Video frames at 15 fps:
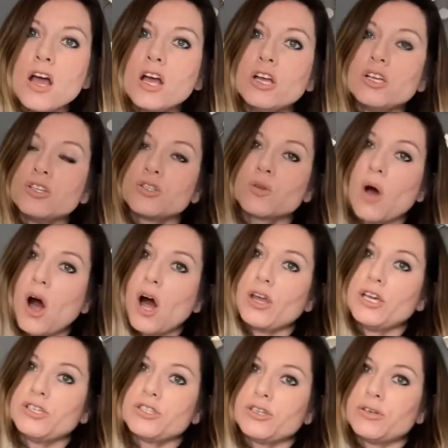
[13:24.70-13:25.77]
So all
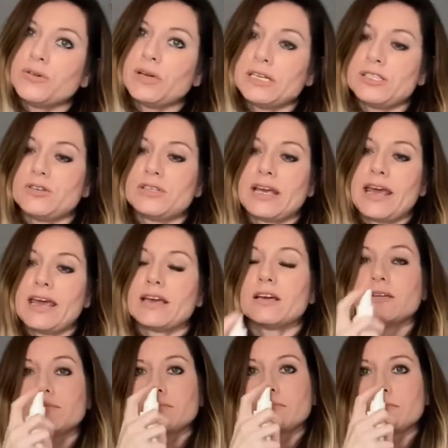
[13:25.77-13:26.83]
you do is you take,
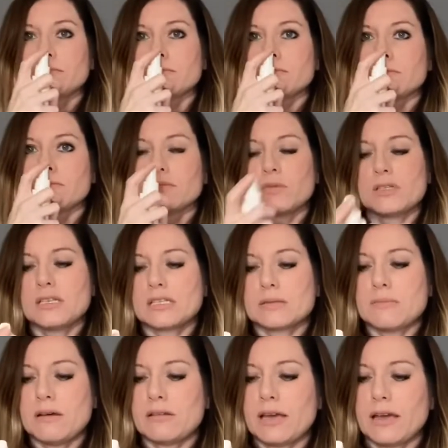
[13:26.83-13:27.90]
what does it
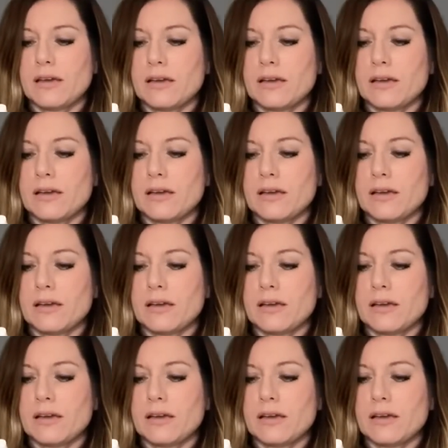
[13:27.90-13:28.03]
smell like?